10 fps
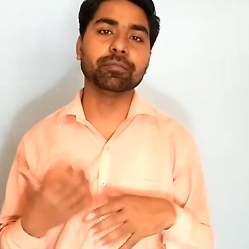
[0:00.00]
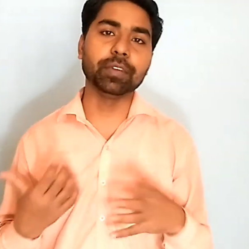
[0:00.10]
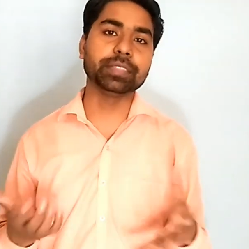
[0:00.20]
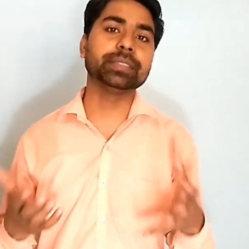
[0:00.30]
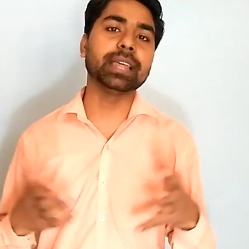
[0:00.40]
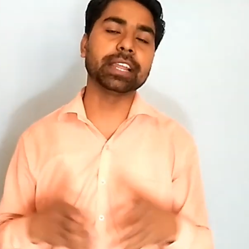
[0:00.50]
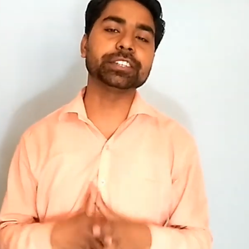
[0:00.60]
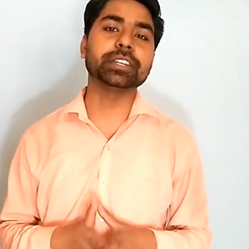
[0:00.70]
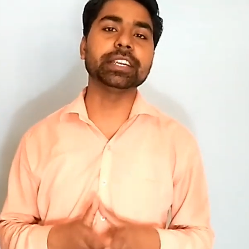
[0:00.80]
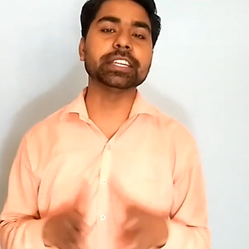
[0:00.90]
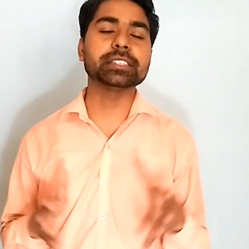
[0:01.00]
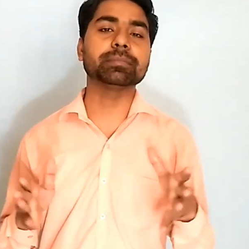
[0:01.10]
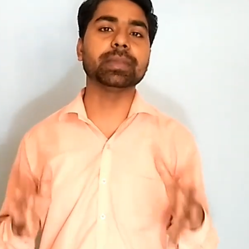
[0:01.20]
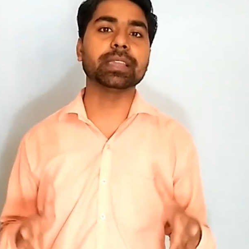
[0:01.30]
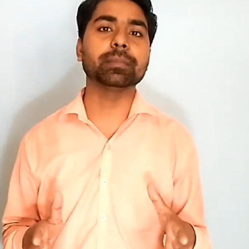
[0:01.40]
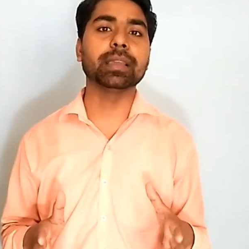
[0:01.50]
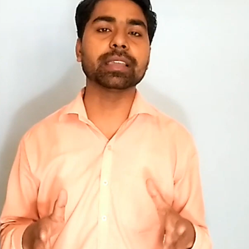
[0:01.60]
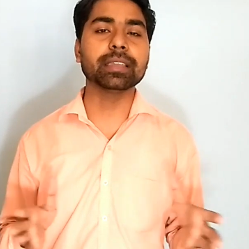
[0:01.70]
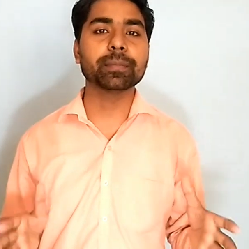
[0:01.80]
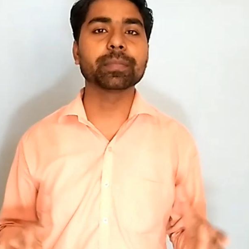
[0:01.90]
With direction it is
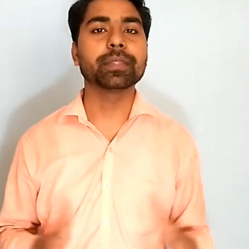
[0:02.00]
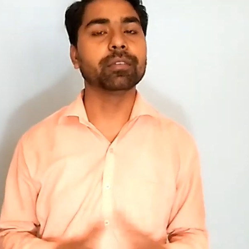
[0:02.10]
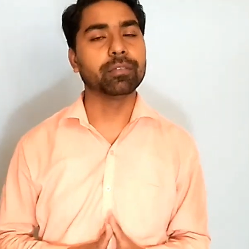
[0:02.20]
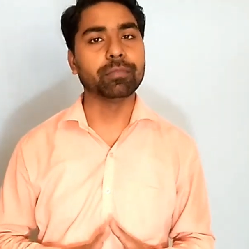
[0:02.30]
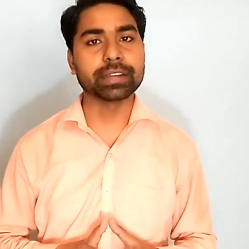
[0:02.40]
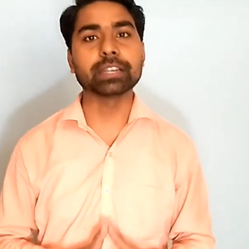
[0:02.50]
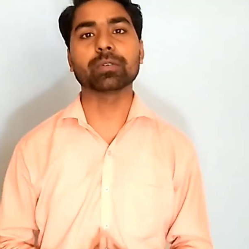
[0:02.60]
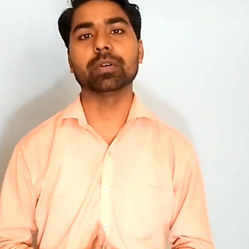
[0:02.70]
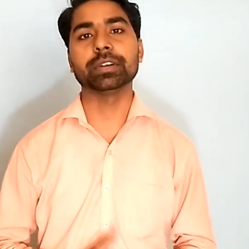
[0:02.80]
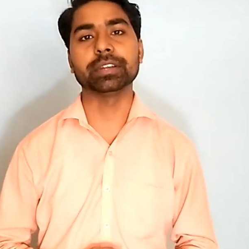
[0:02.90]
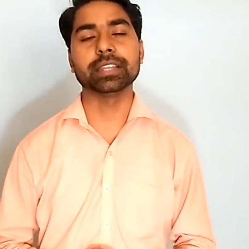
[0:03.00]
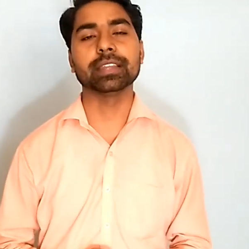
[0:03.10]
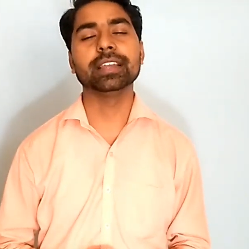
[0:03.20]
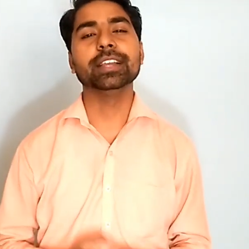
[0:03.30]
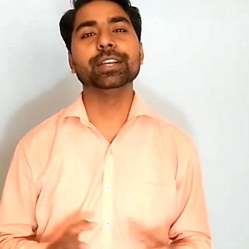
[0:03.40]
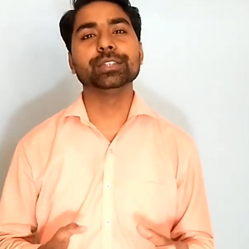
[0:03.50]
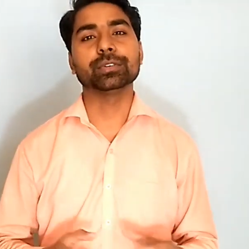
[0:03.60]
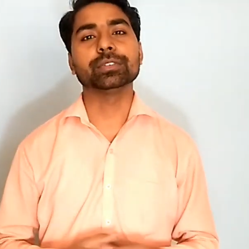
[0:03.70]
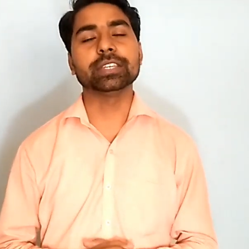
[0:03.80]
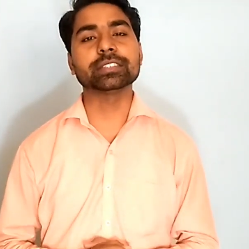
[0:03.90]
making vector quantity. So
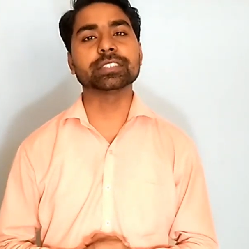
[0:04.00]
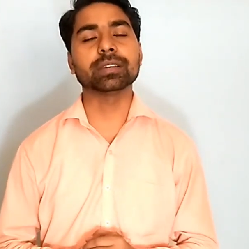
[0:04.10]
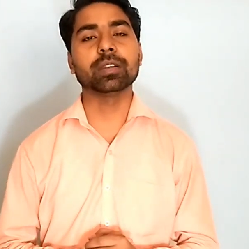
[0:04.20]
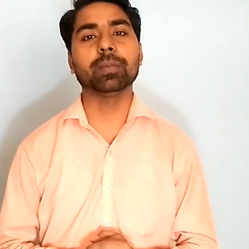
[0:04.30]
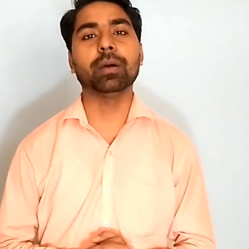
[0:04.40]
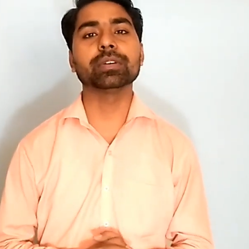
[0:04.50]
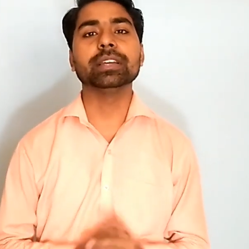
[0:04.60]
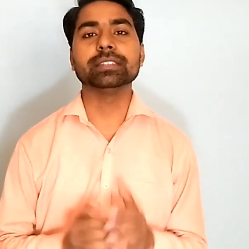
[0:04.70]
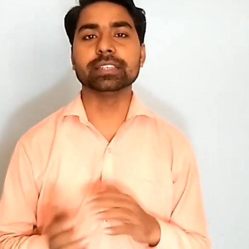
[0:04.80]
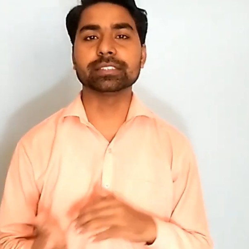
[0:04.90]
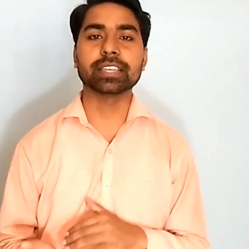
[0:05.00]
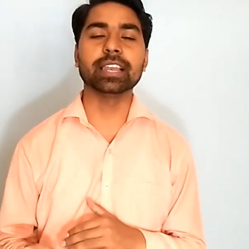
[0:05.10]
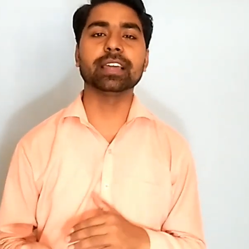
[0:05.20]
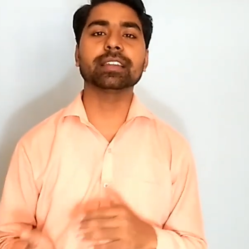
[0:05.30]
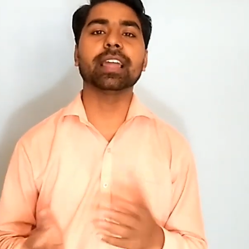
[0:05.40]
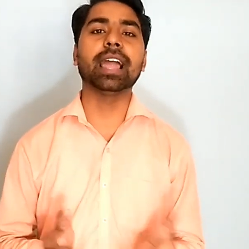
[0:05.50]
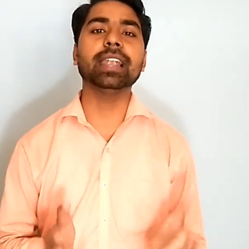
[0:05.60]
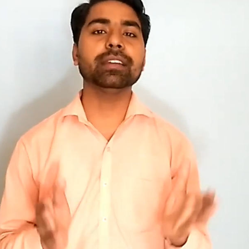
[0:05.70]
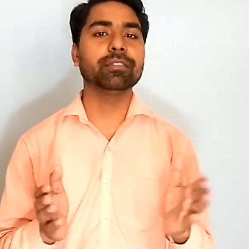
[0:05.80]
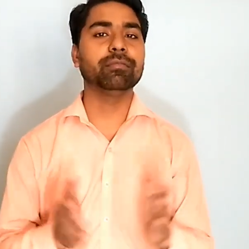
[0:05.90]
this is all about the scalar
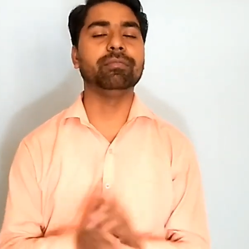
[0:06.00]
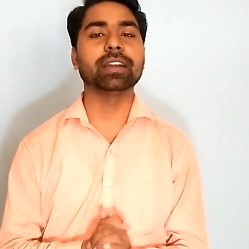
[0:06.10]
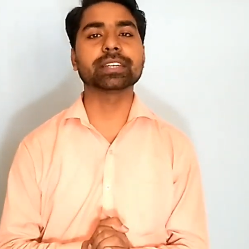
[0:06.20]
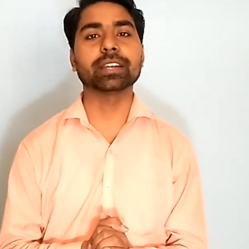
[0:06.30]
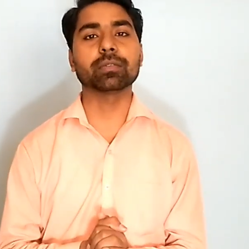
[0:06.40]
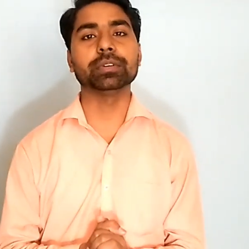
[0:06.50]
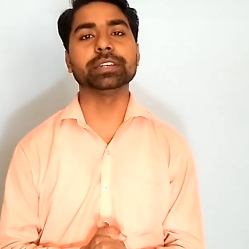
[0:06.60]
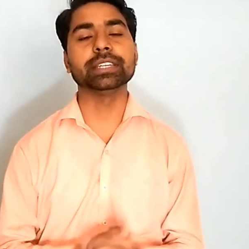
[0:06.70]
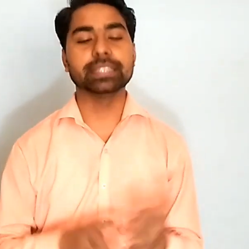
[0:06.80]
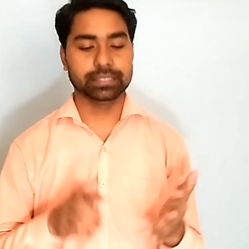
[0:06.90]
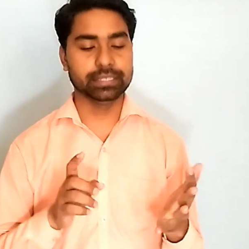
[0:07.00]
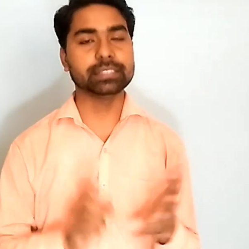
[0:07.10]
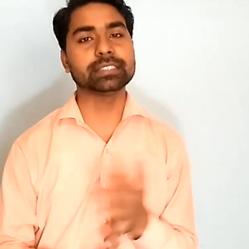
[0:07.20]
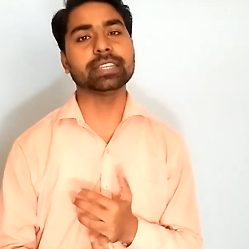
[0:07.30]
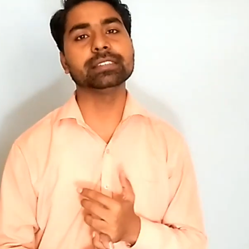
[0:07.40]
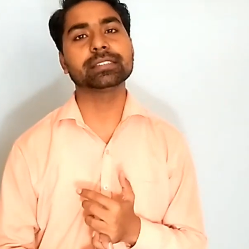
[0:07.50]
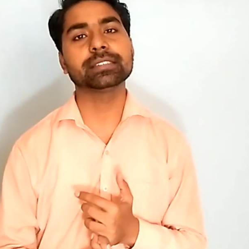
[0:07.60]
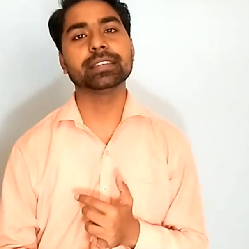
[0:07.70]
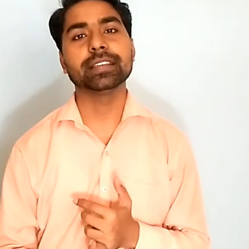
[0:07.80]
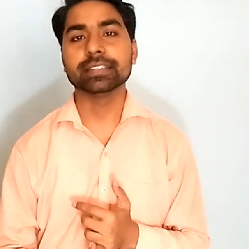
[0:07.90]
and vector quantity. Distance
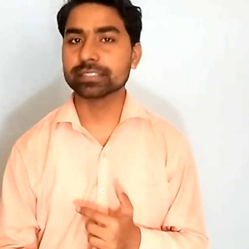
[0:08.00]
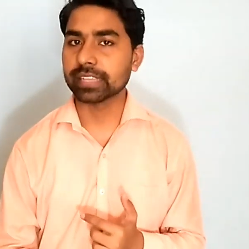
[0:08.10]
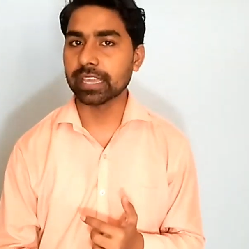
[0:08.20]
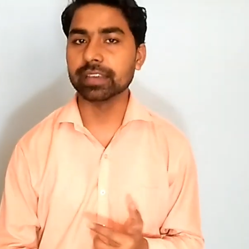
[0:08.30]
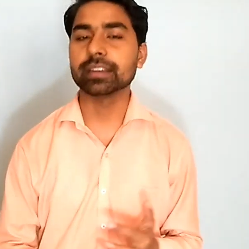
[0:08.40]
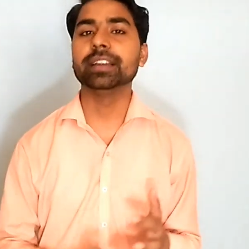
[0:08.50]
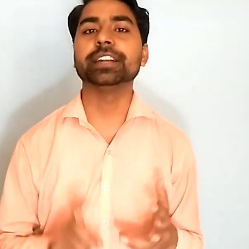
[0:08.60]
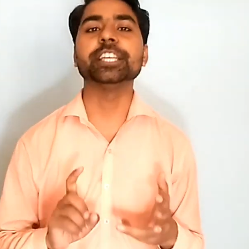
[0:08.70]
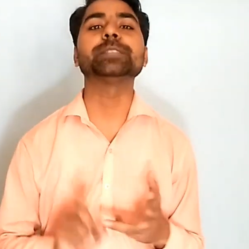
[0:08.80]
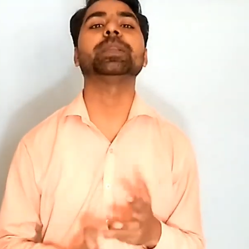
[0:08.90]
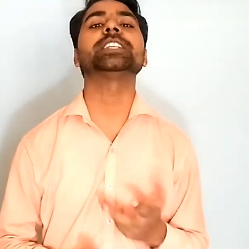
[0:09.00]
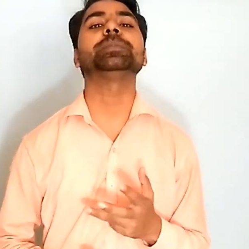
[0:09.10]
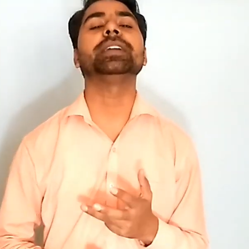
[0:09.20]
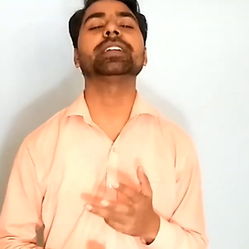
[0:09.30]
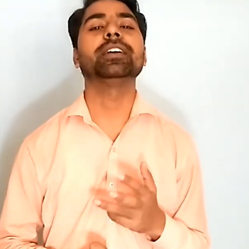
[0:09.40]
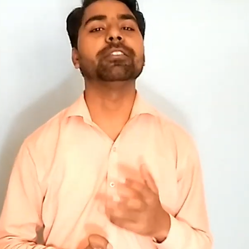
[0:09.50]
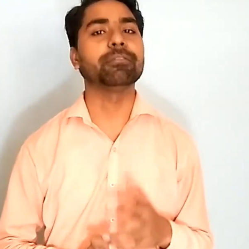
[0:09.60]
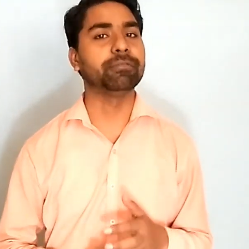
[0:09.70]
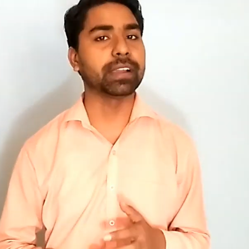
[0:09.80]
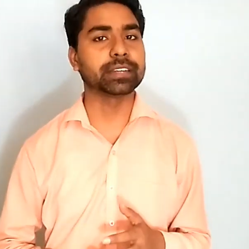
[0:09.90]
scalar, displacement
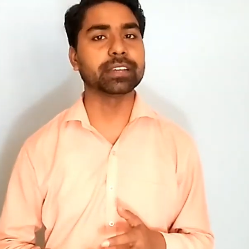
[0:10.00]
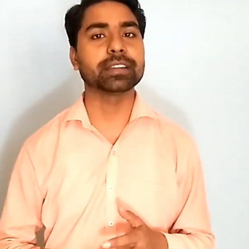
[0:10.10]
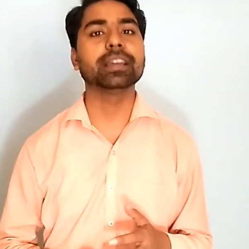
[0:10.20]
vector,